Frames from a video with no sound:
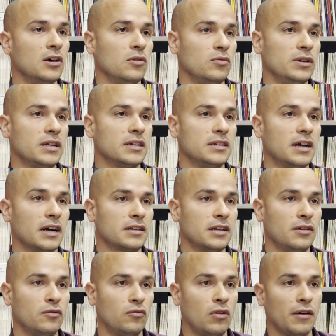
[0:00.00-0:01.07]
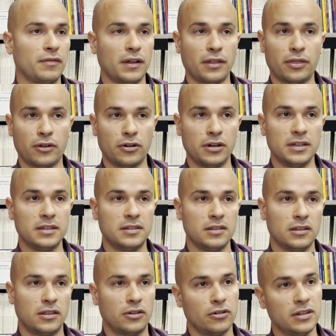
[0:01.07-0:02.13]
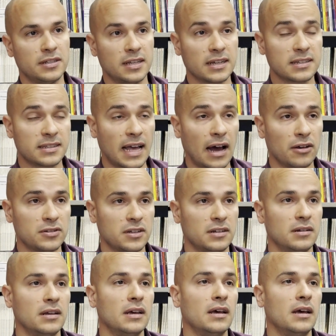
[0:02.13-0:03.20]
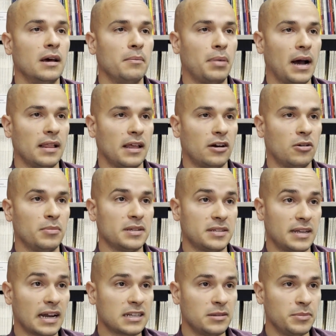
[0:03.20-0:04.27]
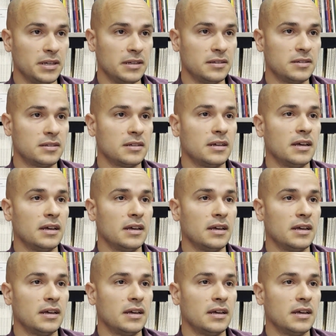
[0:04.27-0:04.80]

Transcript: we conducted roughly 36,000 bilateral mastectomies